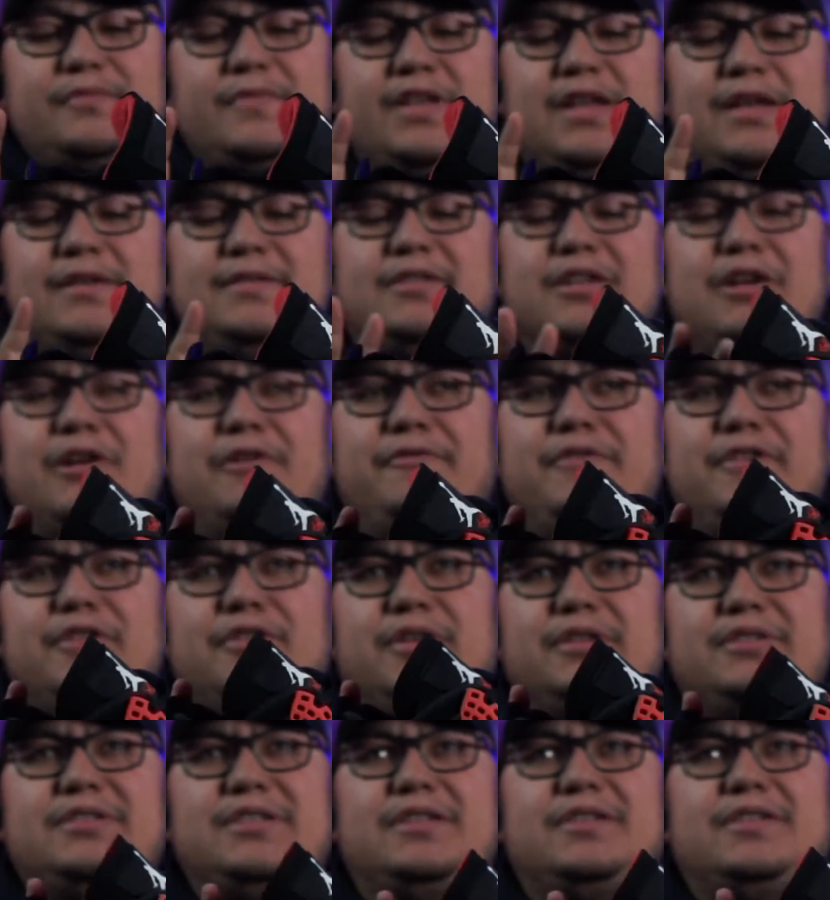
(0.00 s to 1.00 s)
so if you
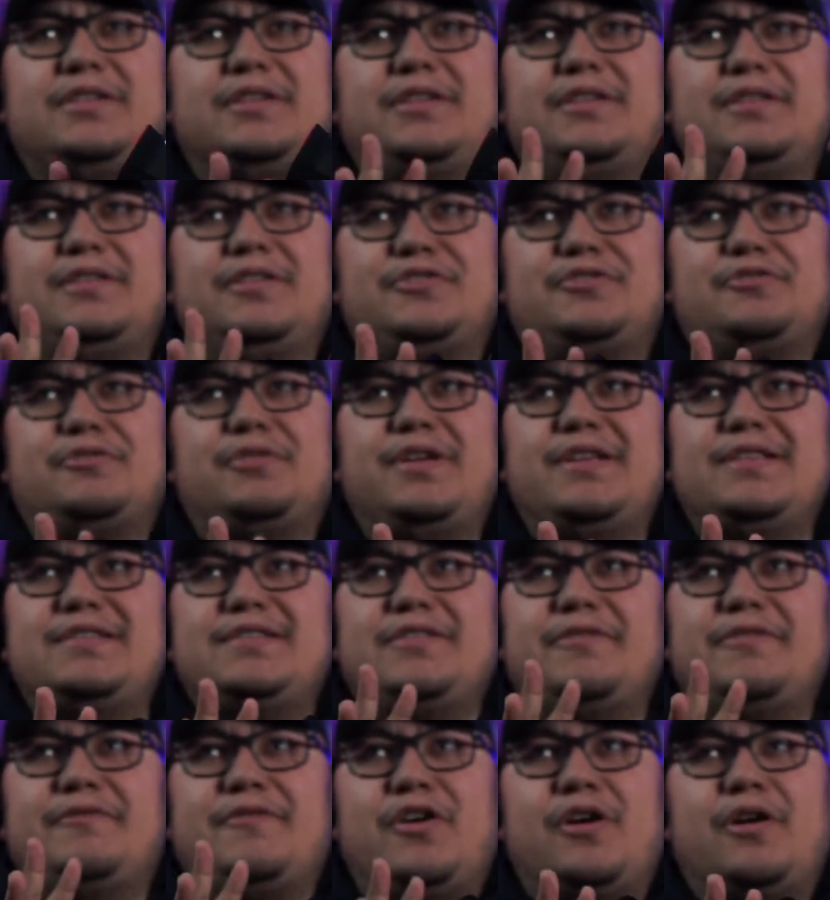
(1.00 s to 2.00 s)
looked at the
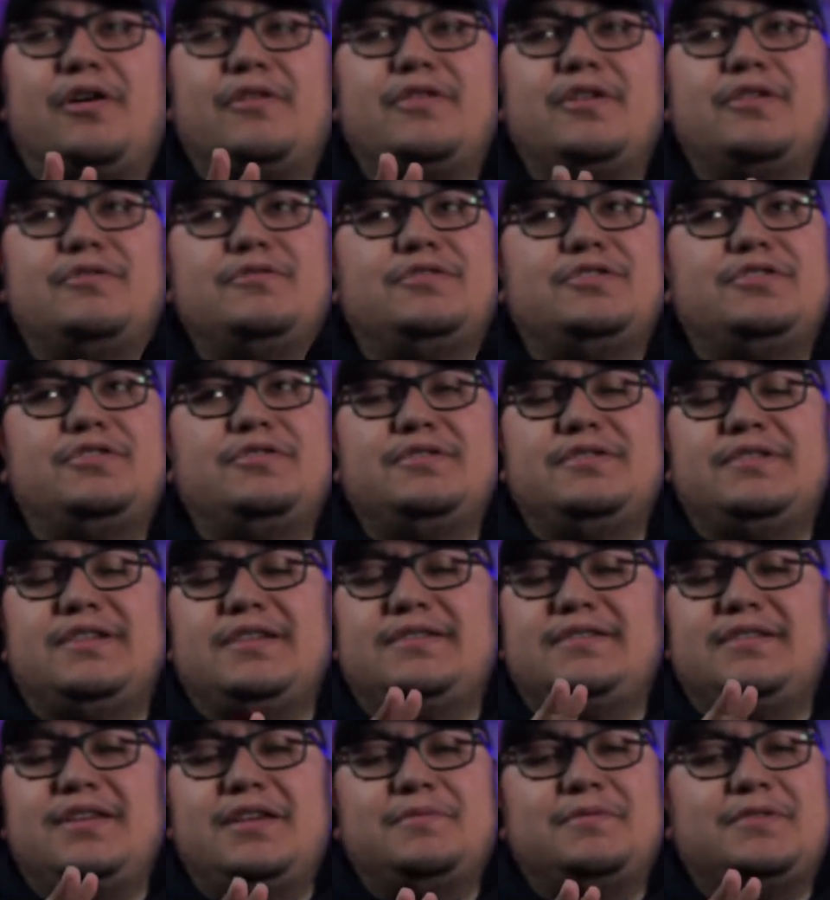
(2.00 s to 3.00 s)
trends of all those shoes,
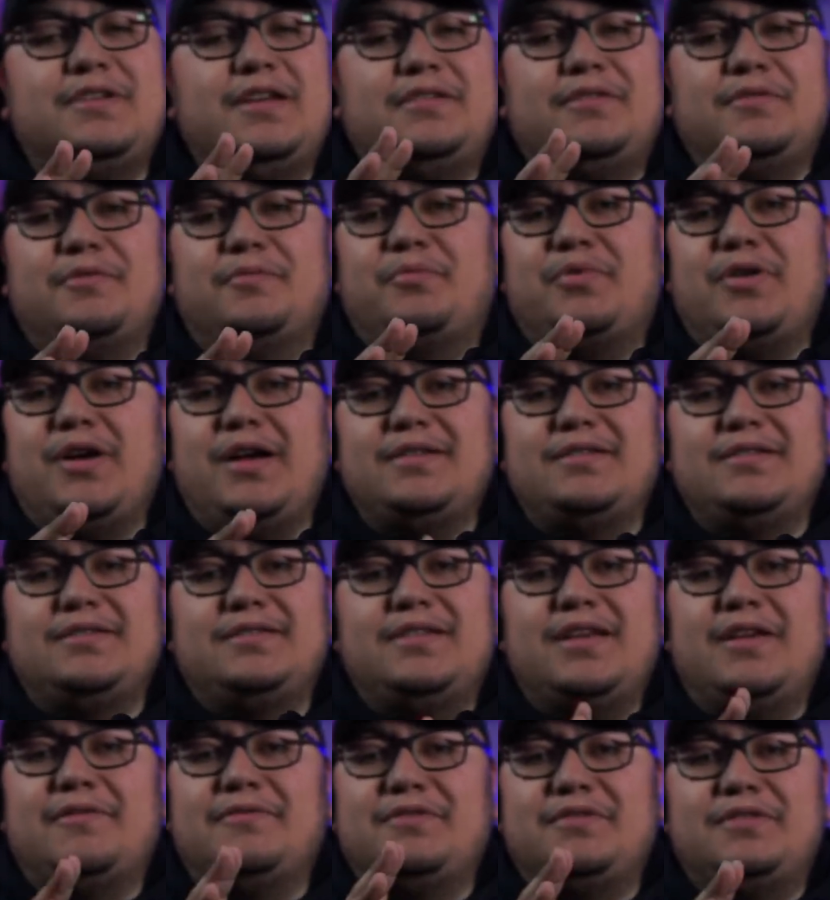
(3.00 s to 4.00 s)
it seems like the
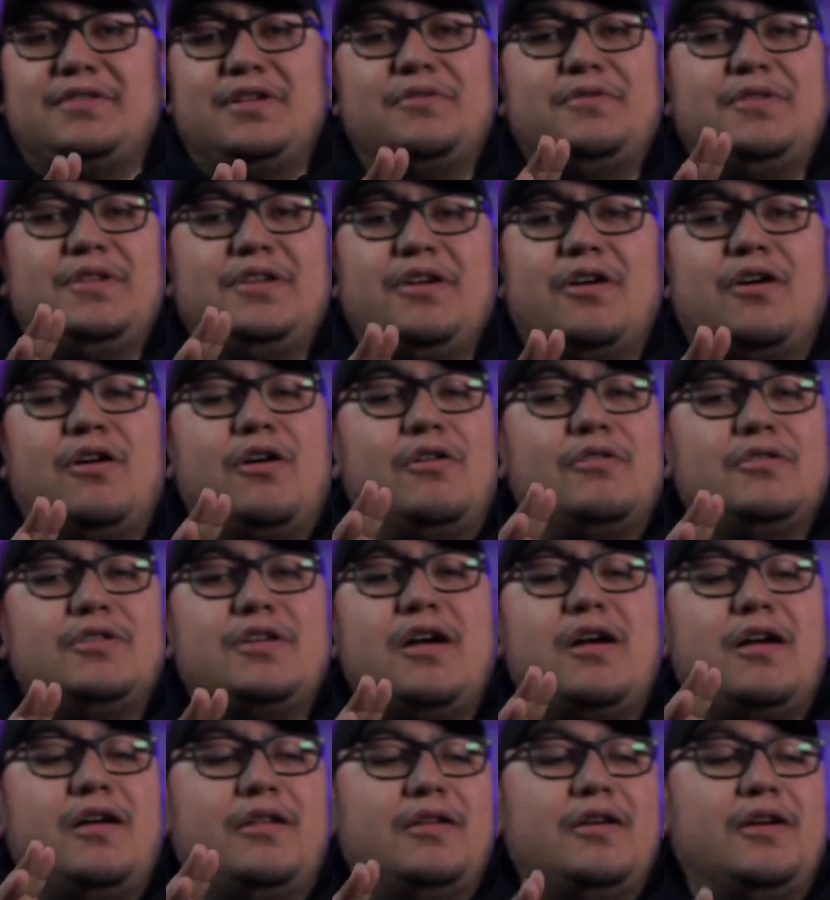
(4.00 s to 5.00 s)
prices have slowly all
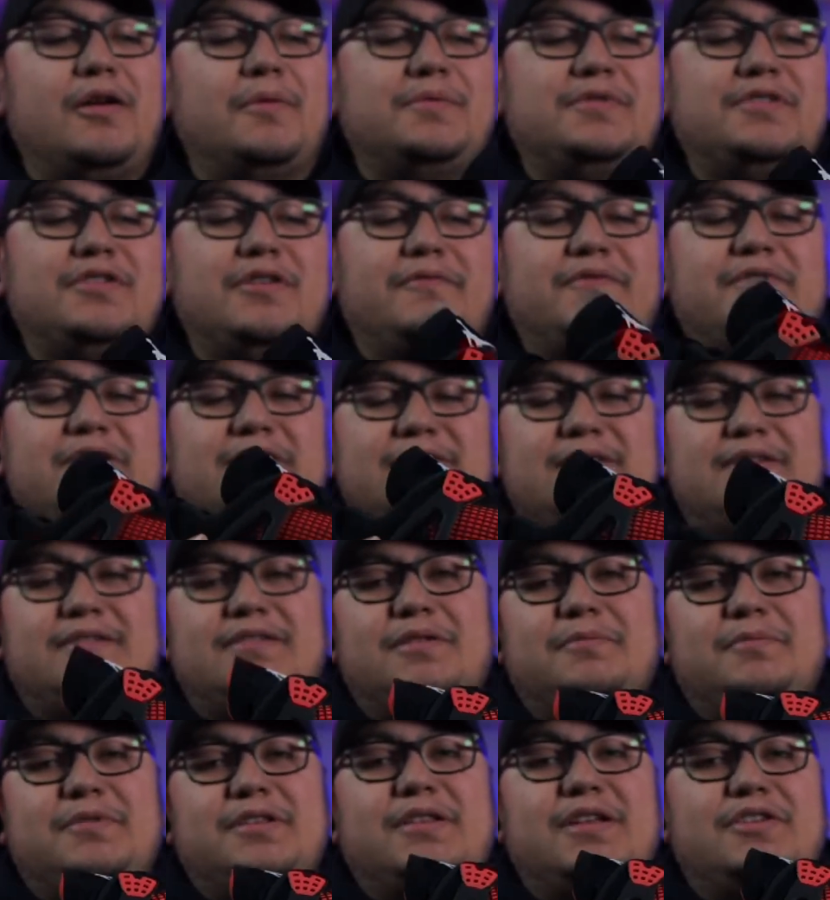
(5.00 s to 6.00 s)
gone up. So if this is
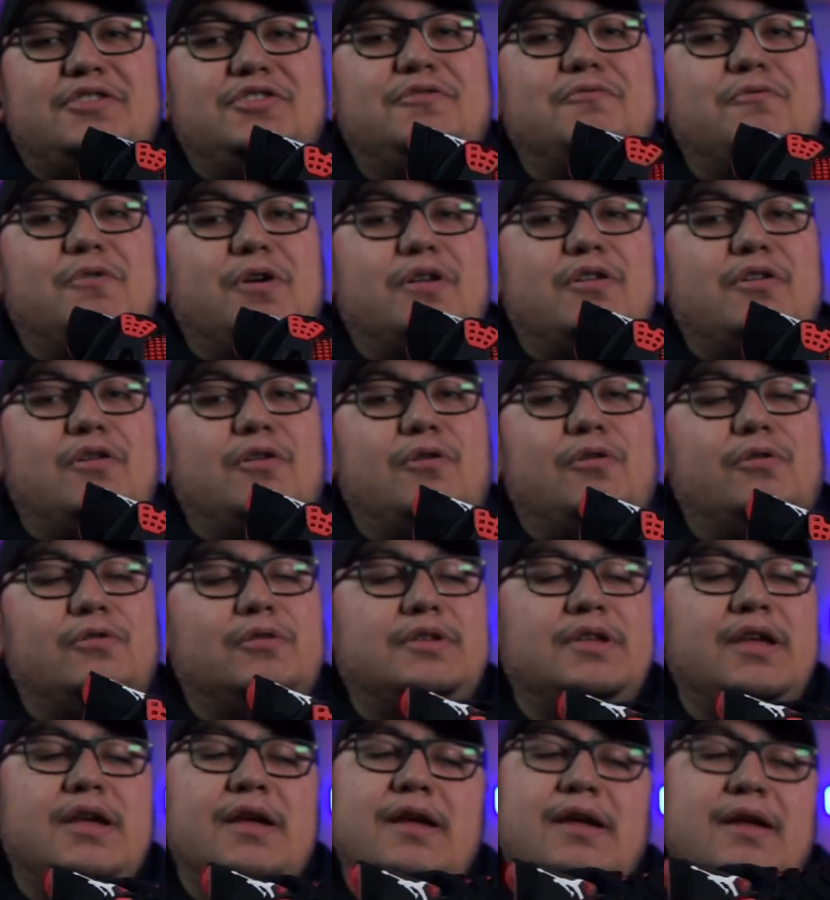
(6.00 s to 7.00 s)
something that you want to
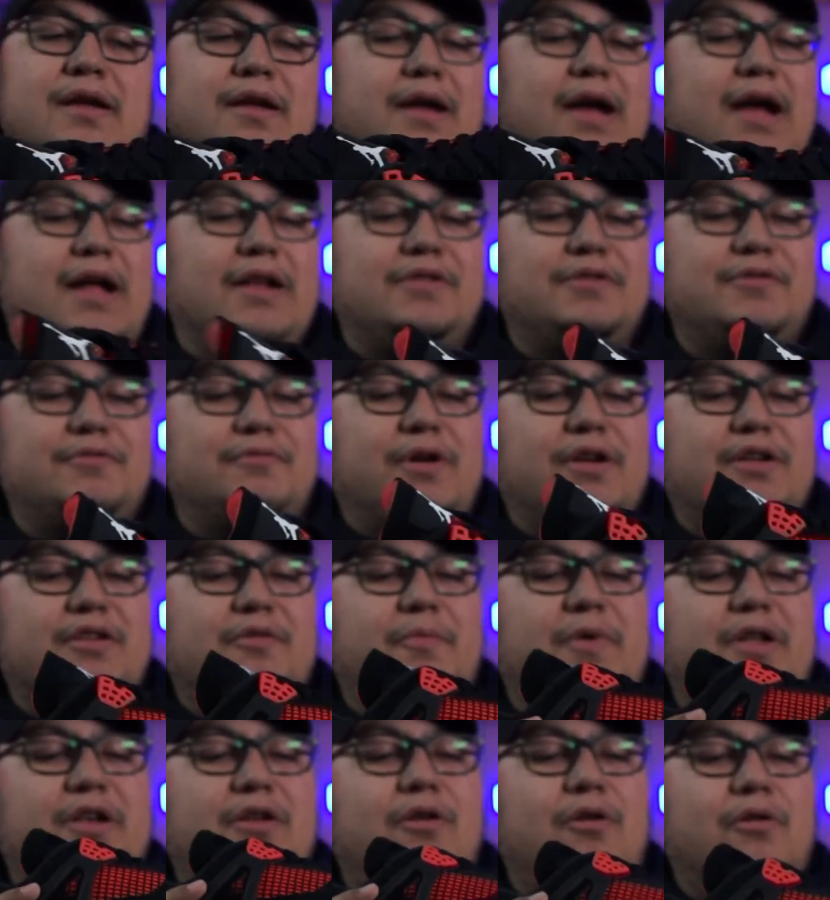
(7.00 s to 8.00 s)
hold, I do
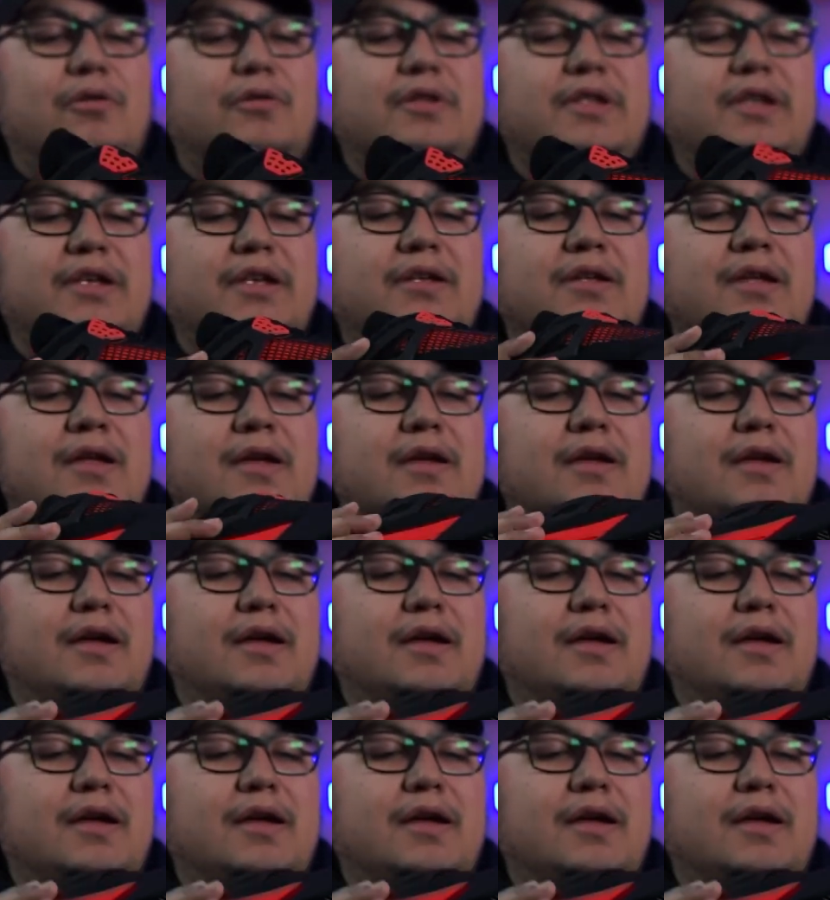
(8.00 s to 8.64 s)
recommend holding.